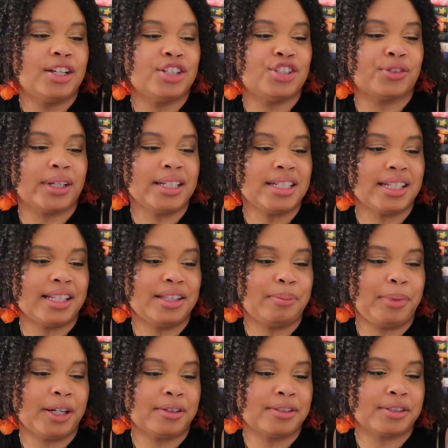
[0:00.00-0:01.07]
Drenched in the
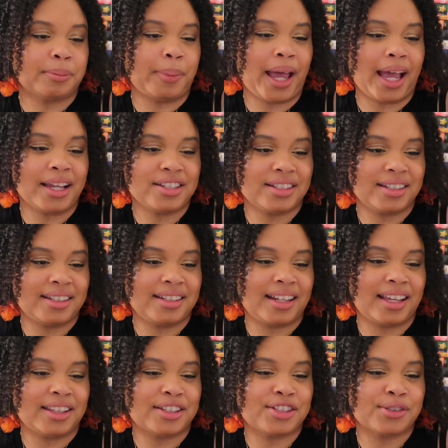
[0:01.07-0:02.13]
perils of passion
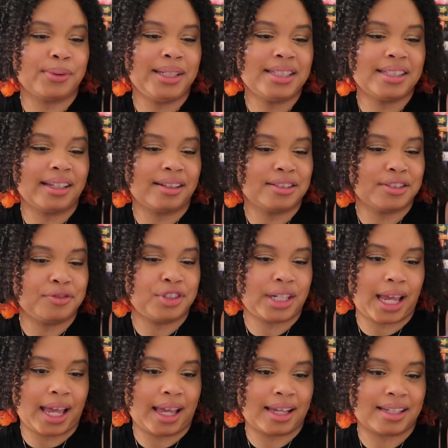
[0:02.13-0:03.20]
and the sweet sounds of
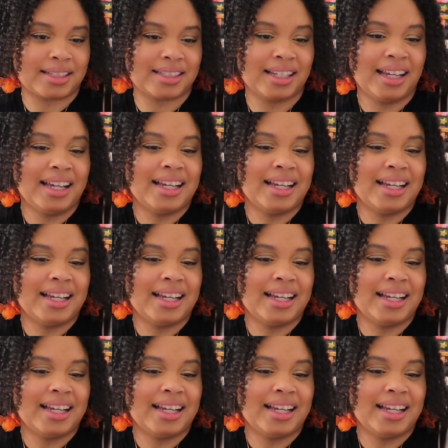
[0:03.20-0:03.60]
jazz,